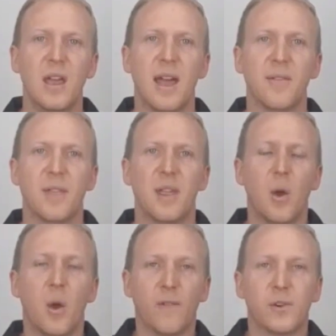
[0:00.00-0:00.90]
Now,
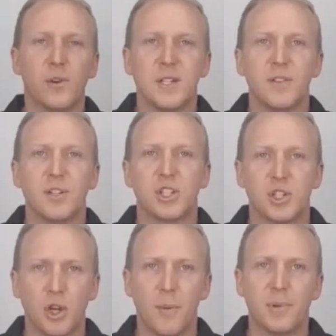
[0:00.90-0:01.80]
of course, if you
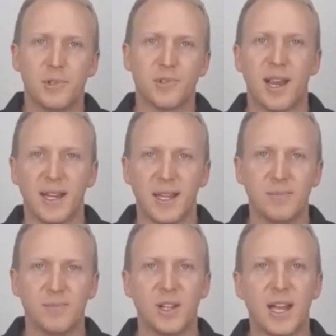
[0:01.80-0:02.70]
stop training,
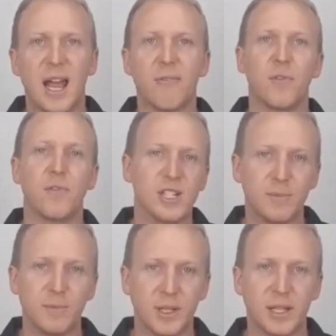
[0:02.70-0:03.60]
you're going to have
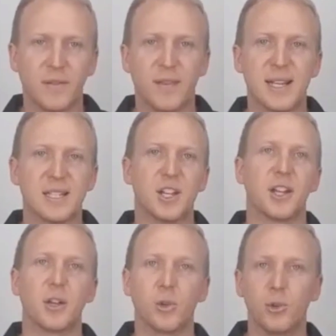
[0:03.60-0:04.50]
reversibility effects, and so
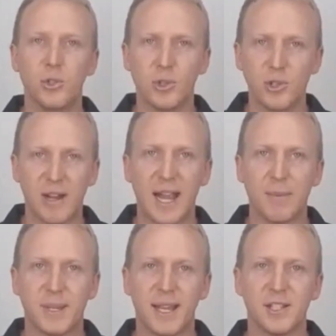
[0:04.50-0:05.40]
you're going to lose all your
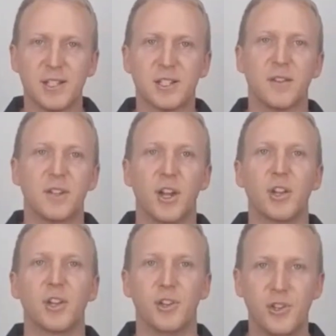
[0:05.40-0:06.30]
adaptations, because if you
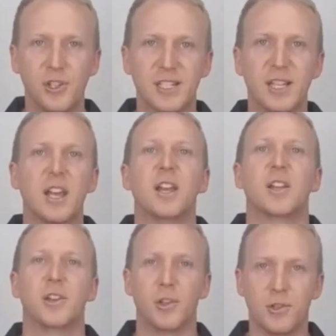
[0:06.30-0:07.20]
don't use it,
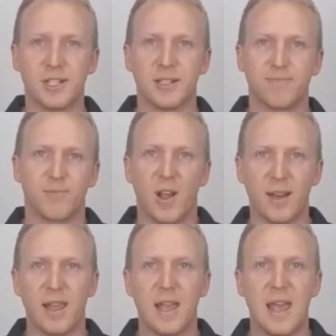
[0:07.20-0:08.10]
you lose it,
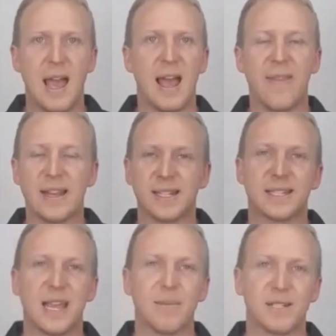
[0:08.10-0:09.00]
right? And that's the
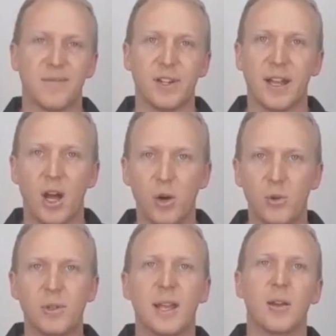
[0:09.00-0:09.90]
same as if you get
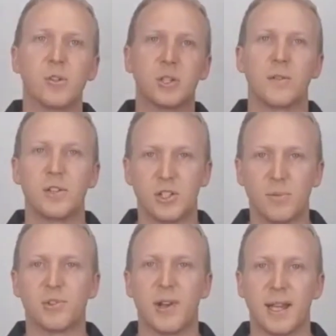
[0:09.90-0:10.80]
old and also if you
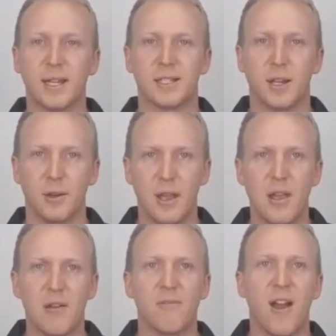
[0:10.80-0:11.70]
stop training. So
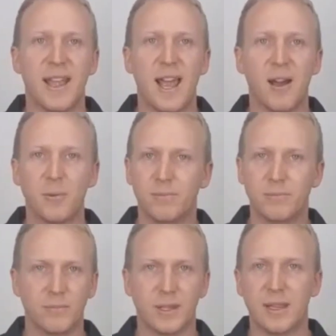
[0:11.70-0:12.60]
right now,
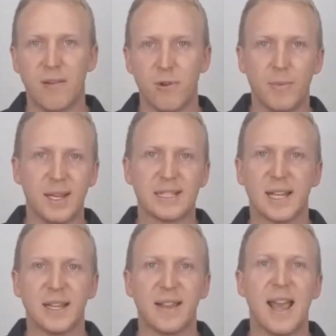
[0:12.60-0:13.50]
with everyone being
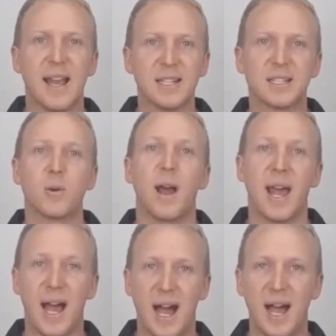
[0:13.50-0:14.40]
stuck in their house, it's quite
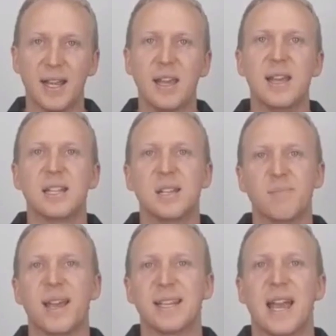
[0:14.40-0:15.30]
hard to
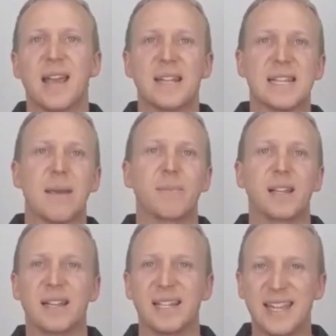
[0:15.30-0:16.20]
maintain the same
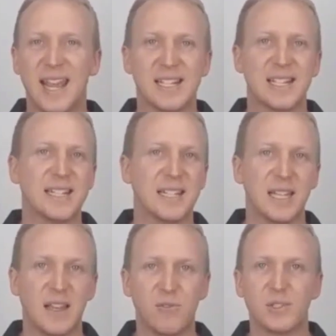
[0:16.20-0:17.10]
intensities and
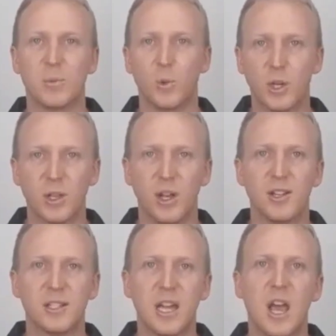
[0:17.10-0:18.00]
levels and
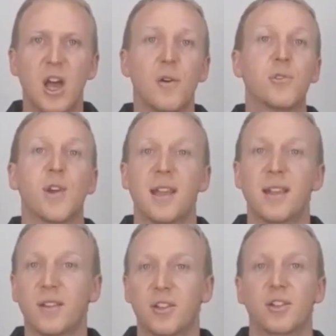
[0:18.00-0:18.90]
workloads of
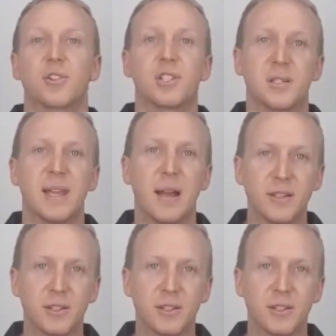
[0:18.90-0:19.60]
training that you used to be able to